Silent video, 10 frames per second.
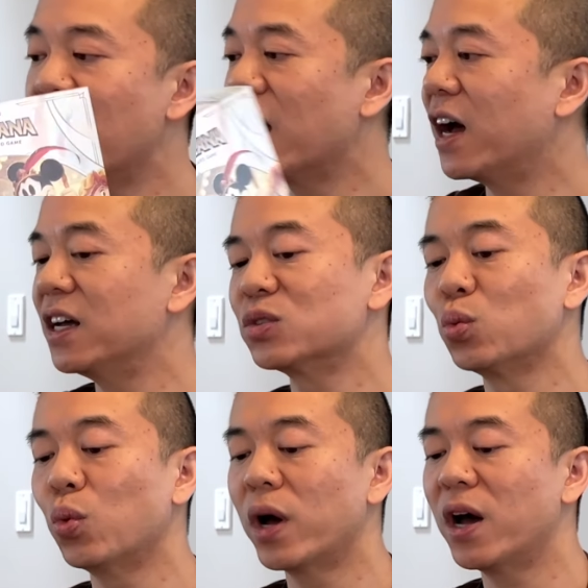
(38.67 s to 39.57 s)
as
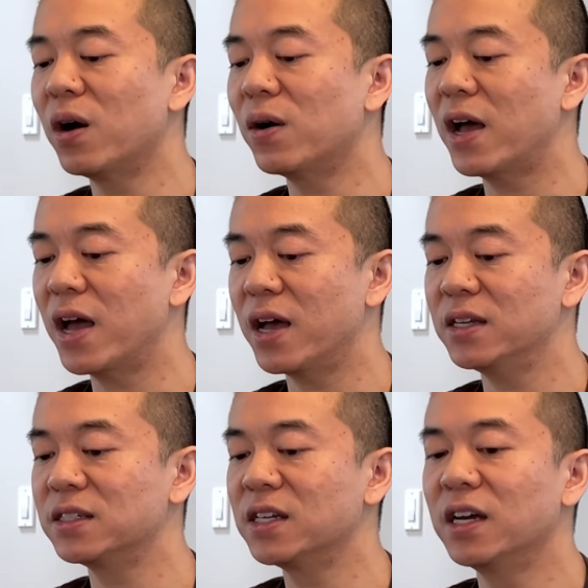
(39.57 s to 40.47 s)
well
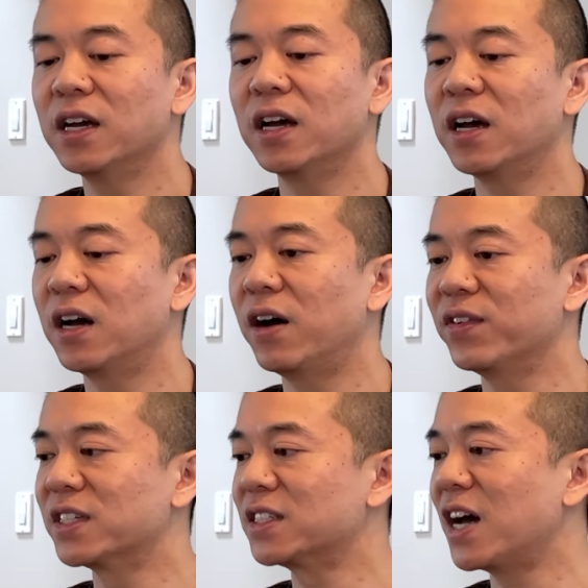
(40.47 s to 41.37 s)
as on
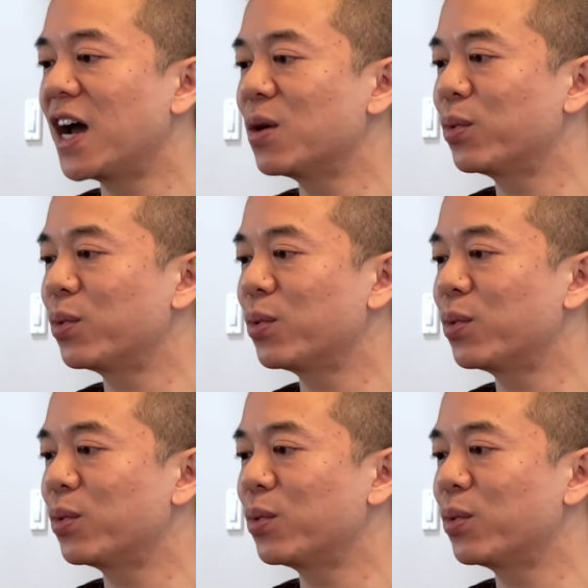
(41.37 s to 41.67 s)
the side we